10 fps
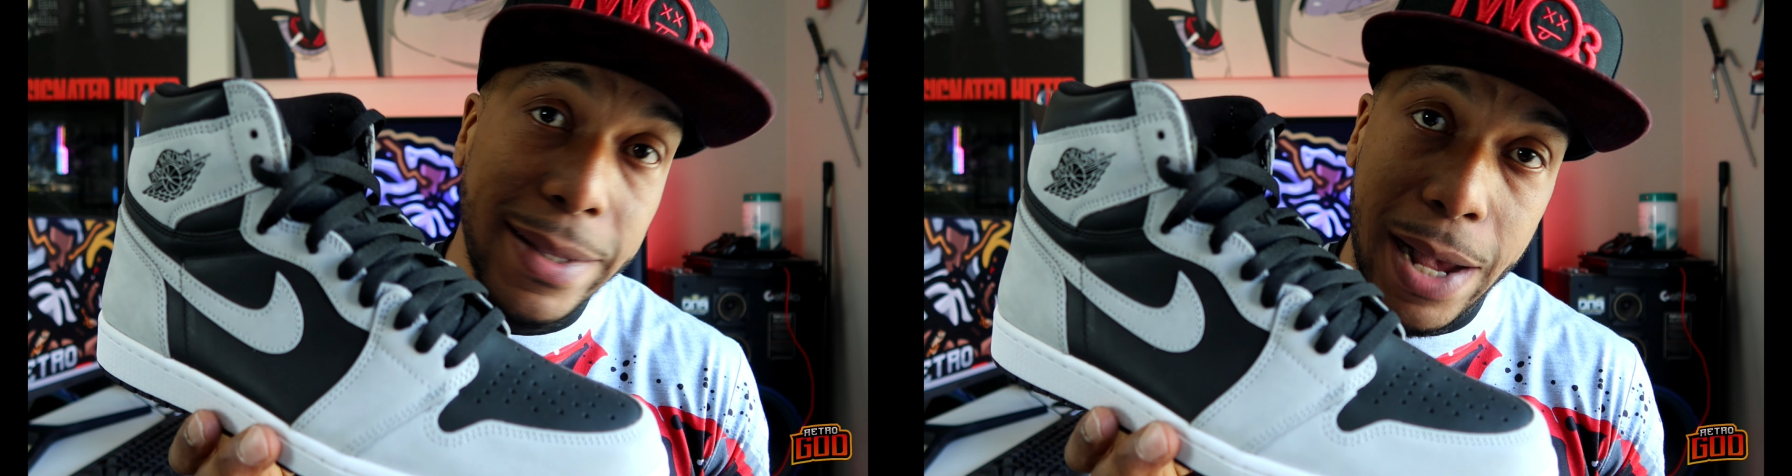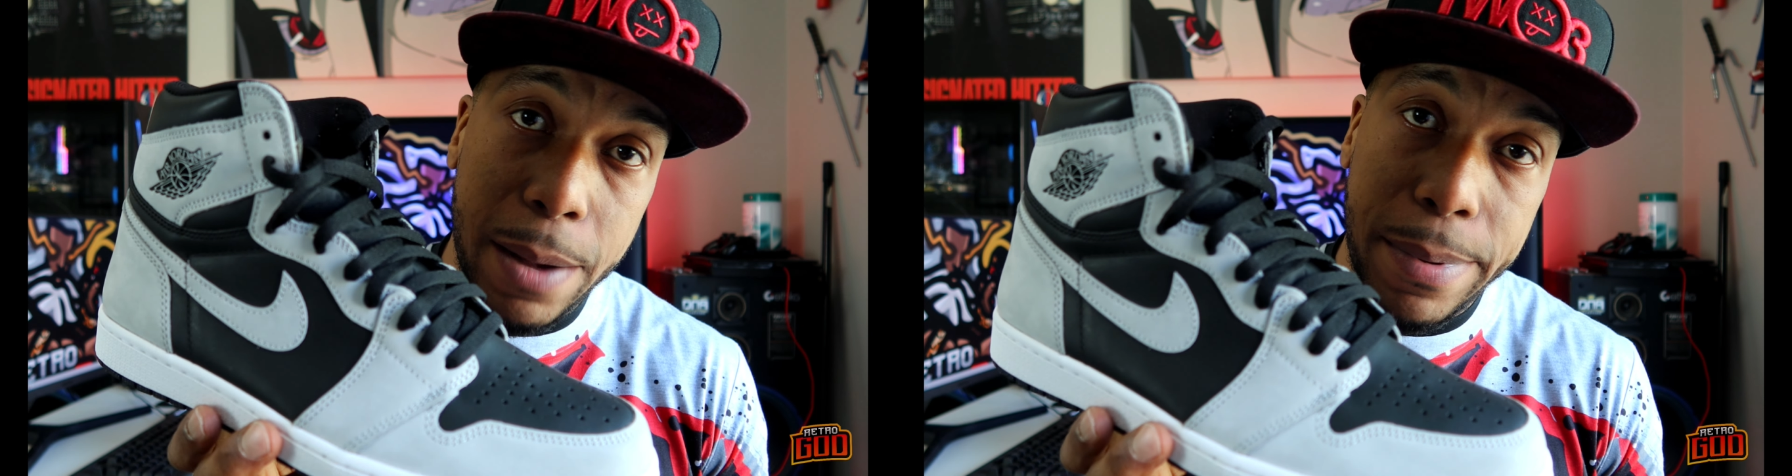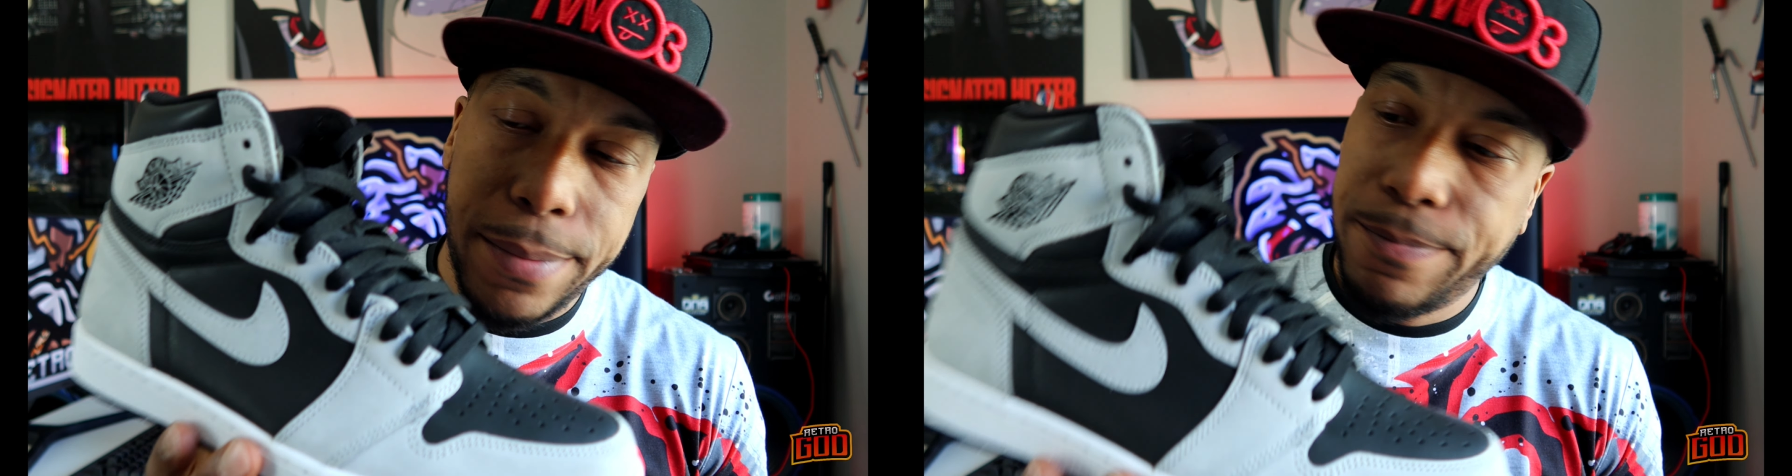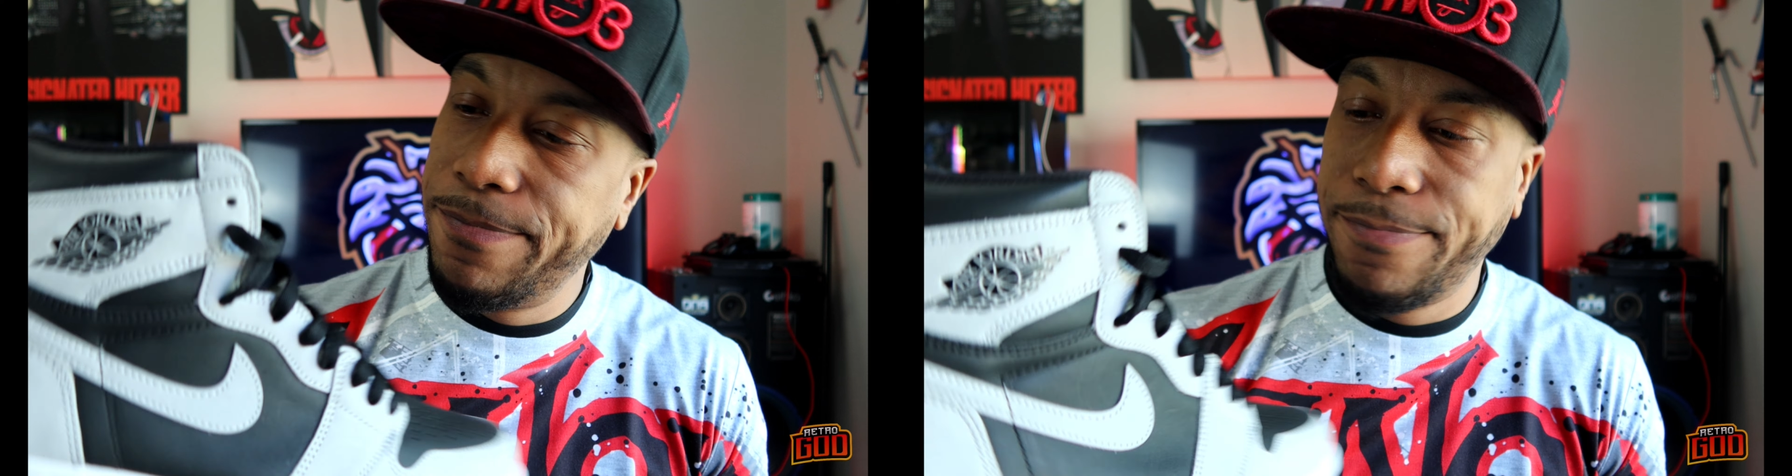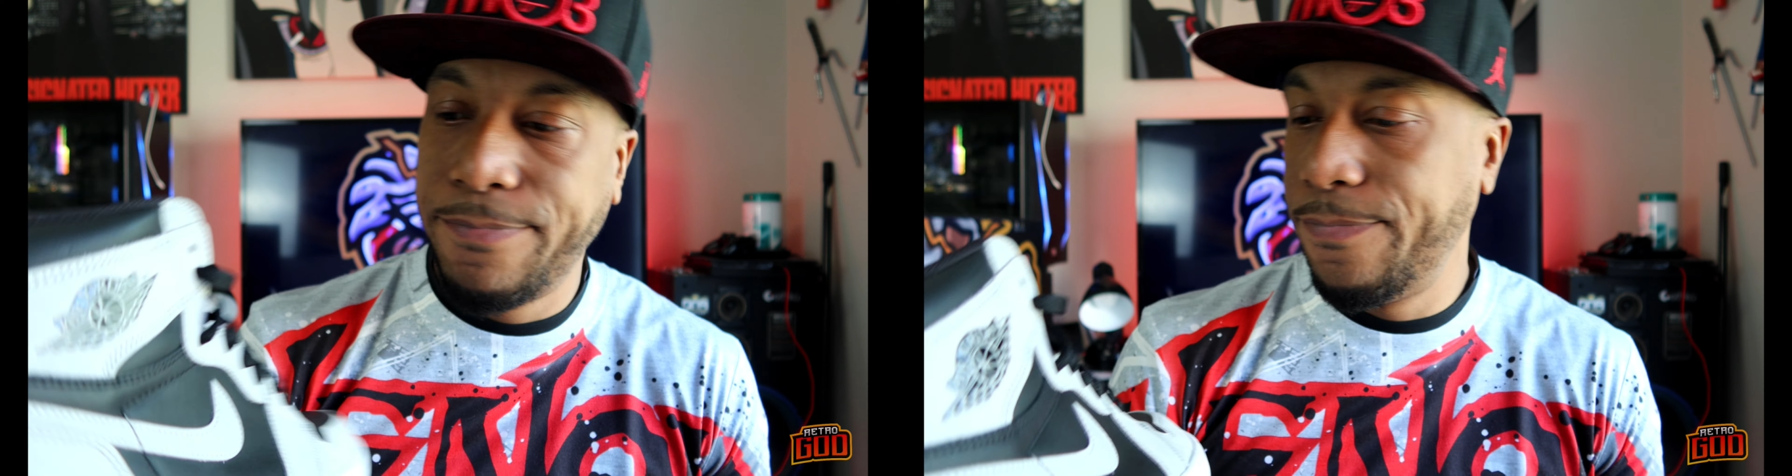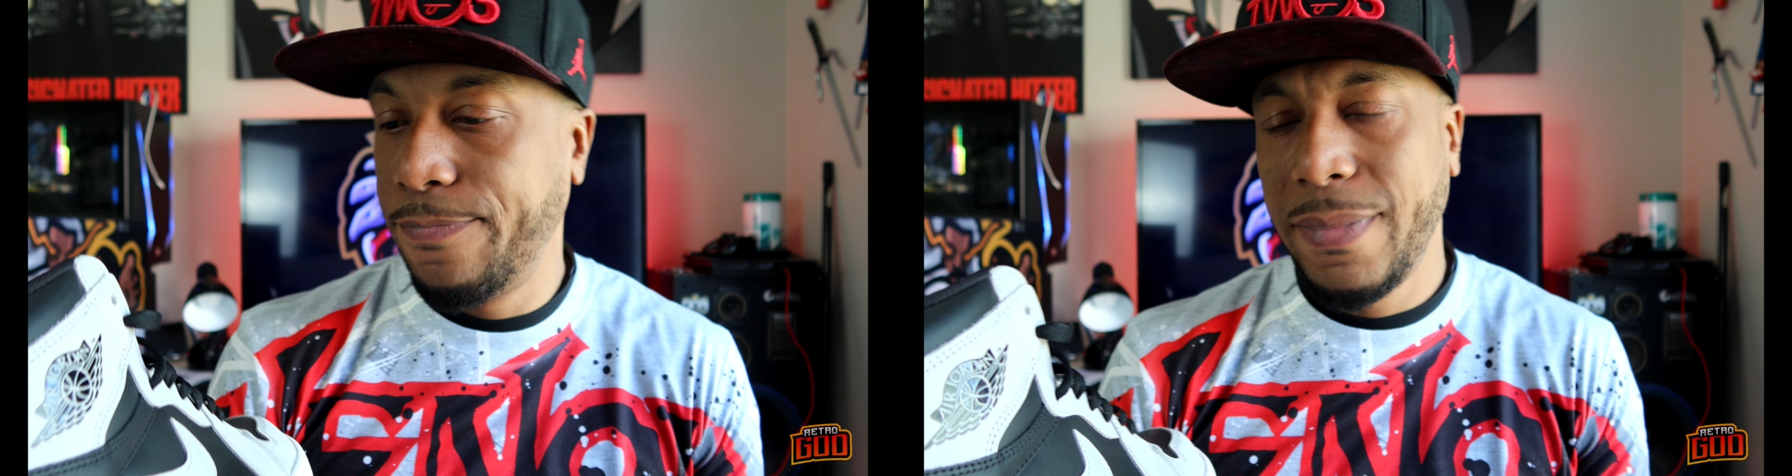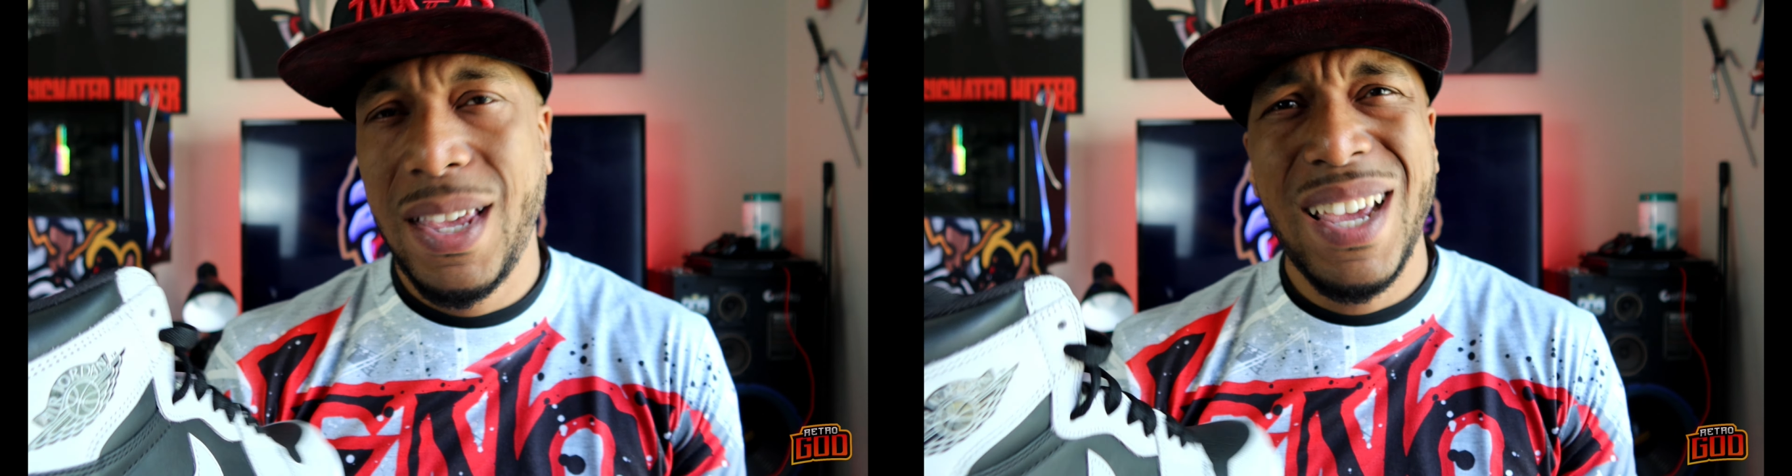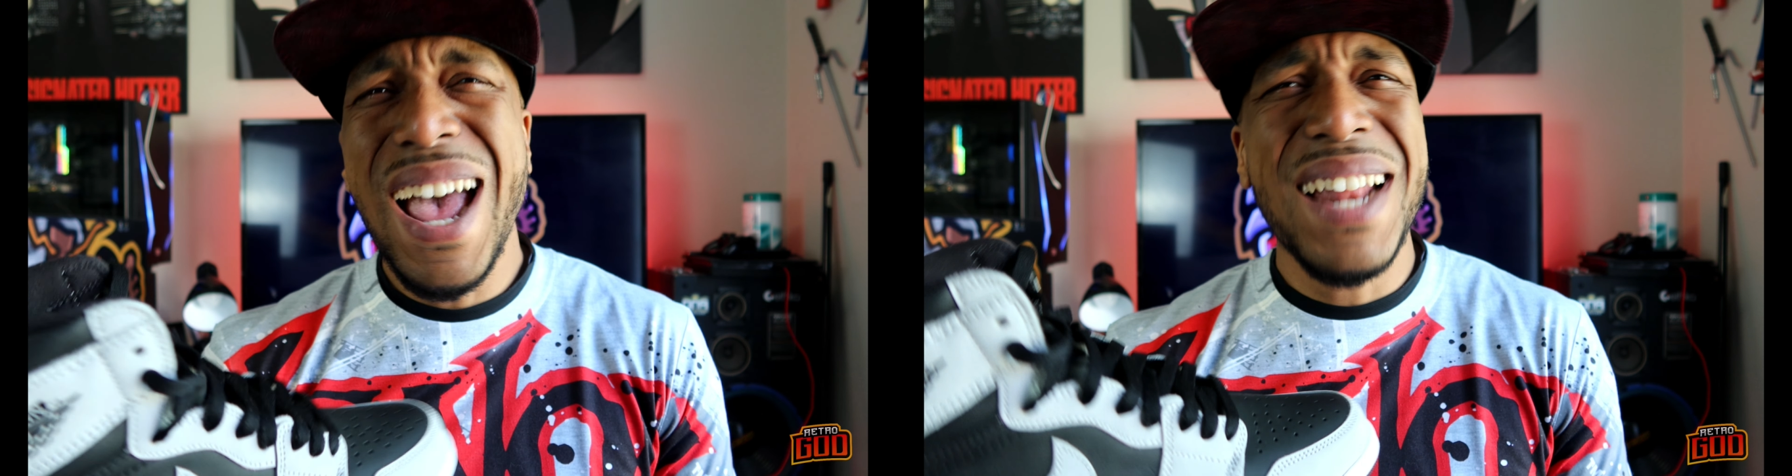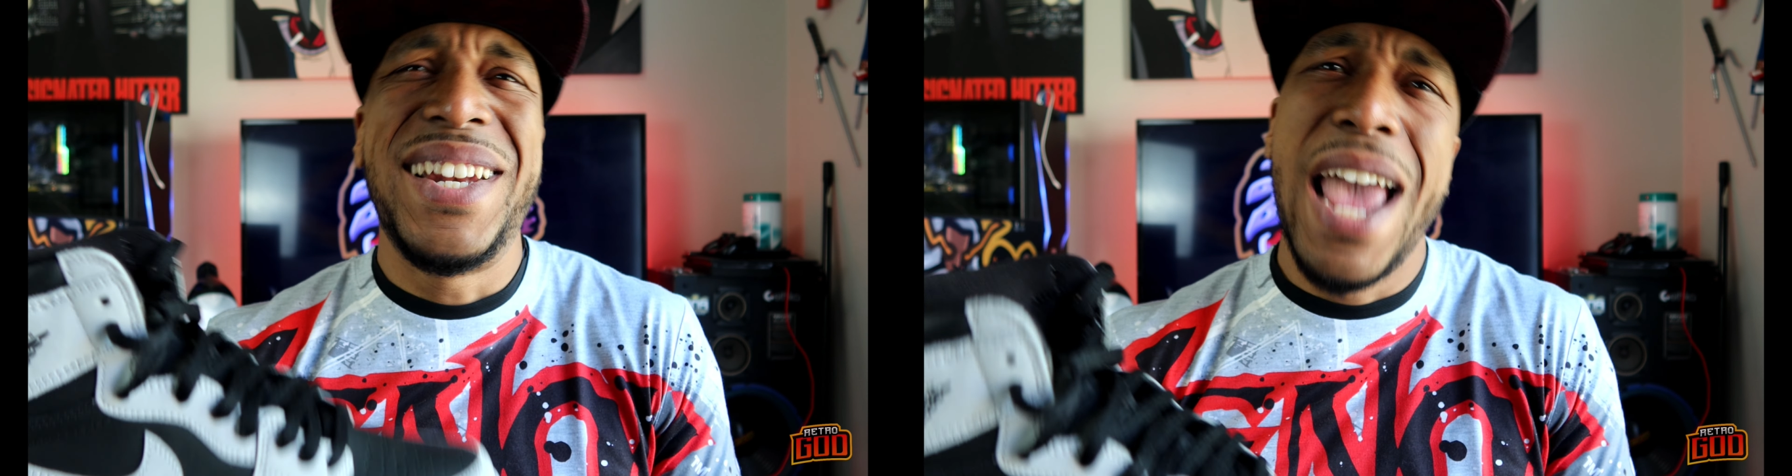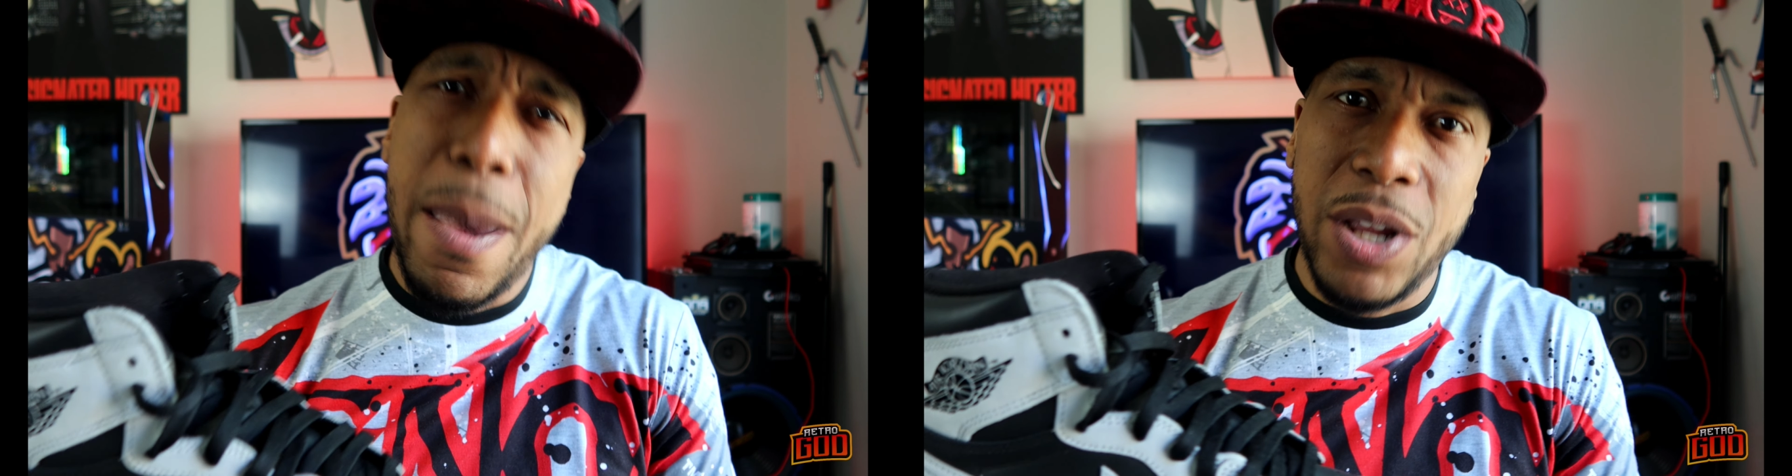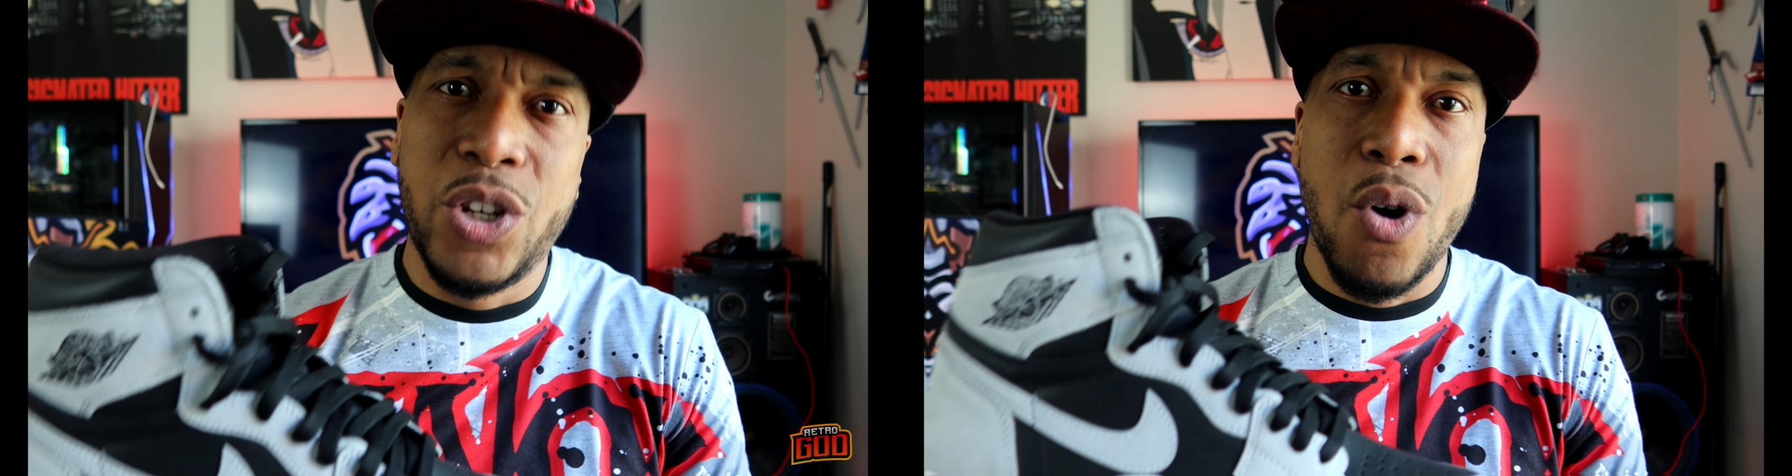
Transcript: top. God damn it,